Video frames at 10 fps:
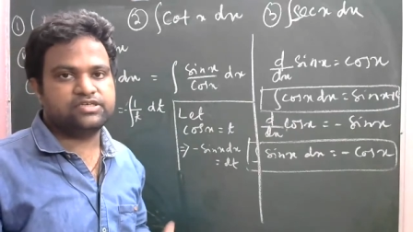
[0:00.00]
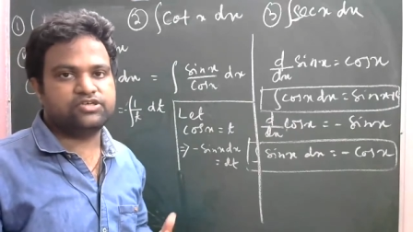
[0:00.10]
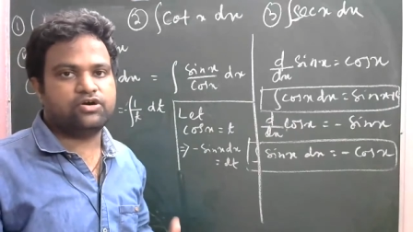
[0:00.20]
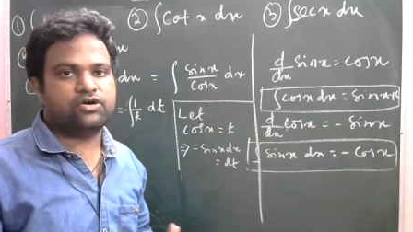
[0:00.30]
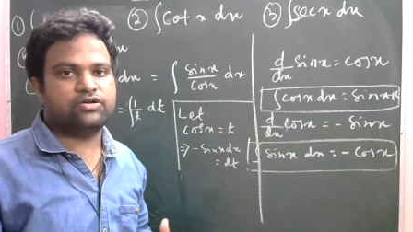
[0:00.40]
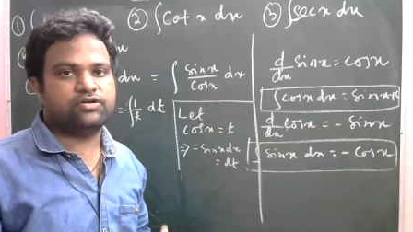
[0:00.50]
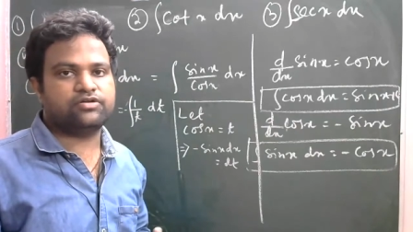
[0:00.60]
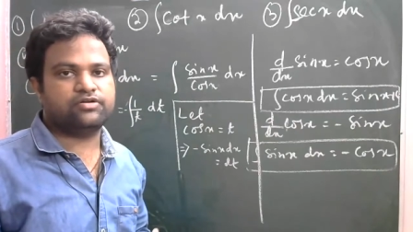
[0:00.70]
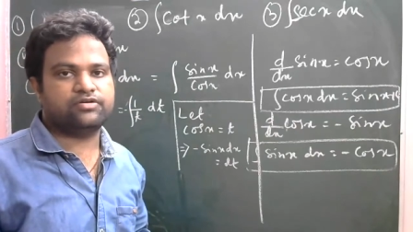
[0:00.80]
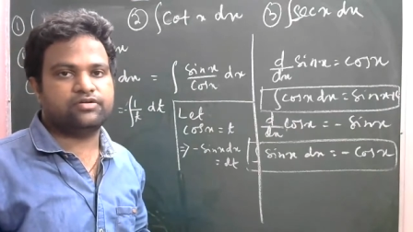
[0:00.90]

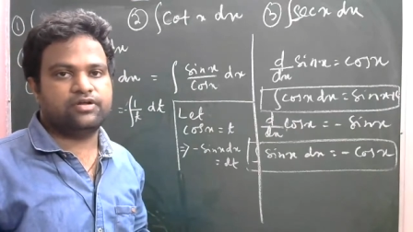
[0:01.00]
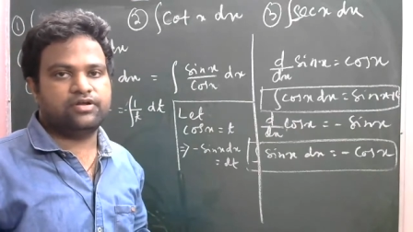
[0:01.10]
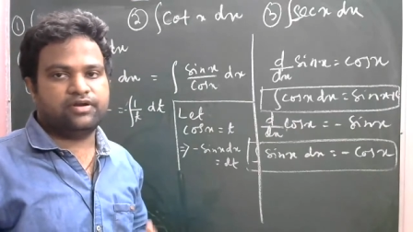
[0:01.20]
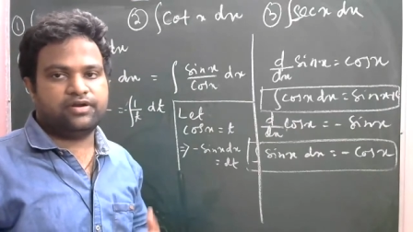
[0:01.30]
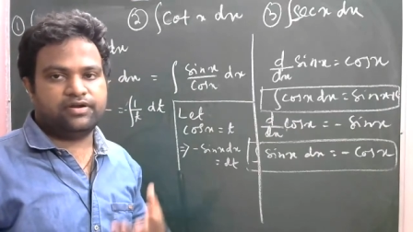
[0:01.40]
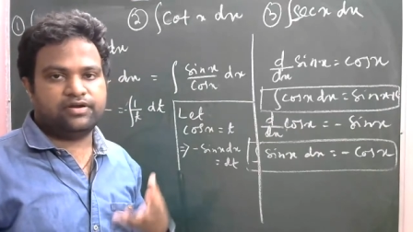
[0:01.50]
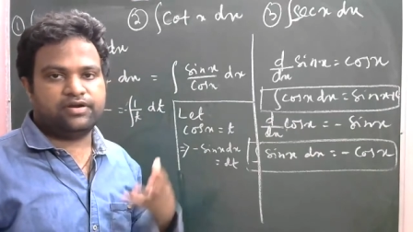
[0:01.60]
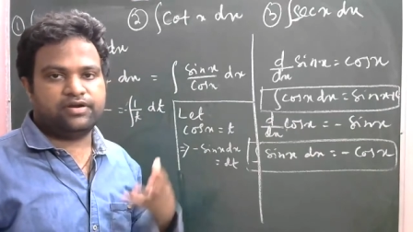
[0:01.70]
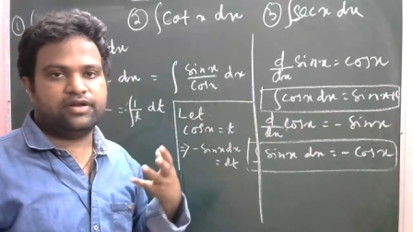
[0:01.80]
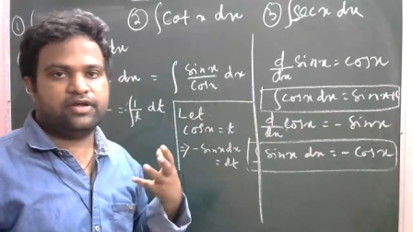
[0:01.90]
your
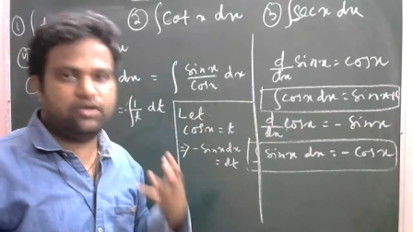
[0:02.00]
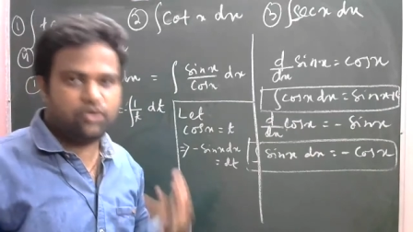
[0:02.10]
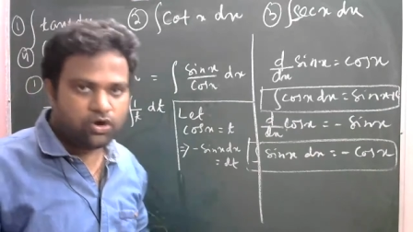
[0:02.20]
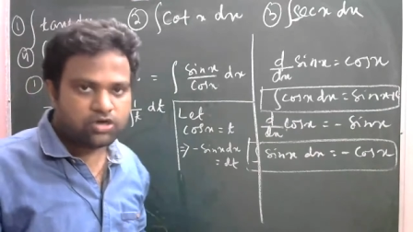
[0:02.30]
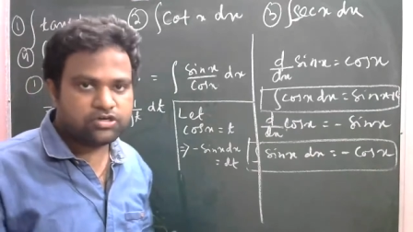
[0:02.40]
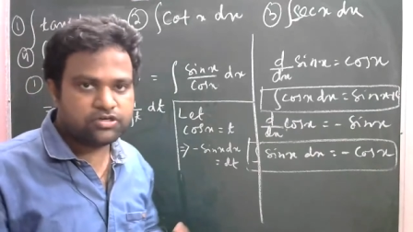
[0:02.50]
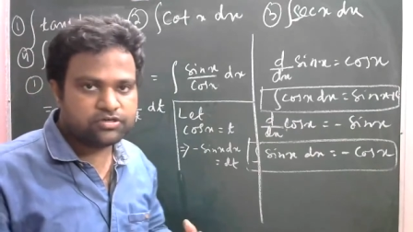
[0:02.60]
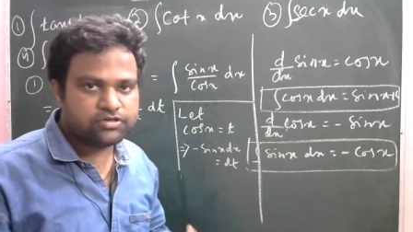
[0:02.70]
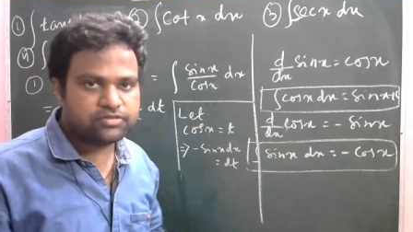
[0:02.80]
log